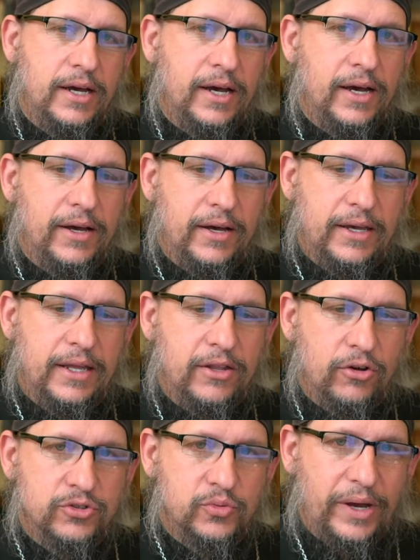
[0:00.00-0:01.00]
uh, in
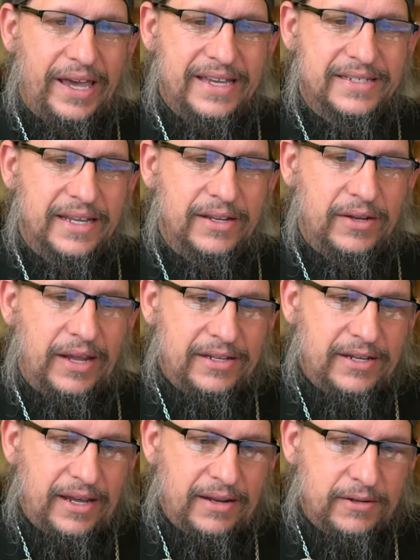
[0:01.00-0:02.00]
those ways and,
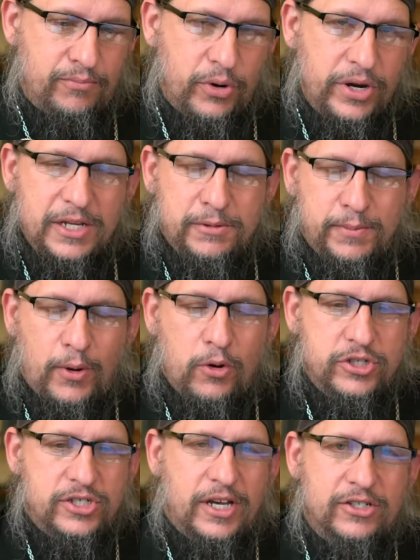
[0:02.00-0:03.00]
and and
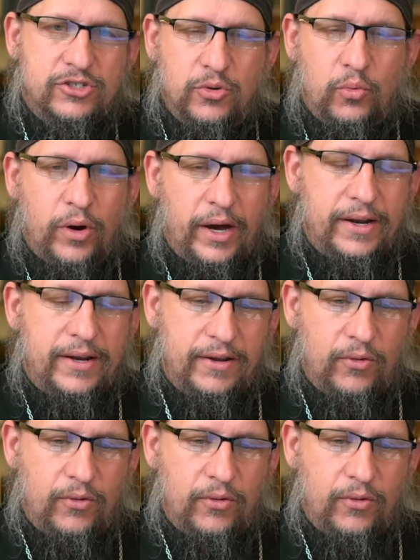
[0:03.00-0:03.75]
predisposes us to what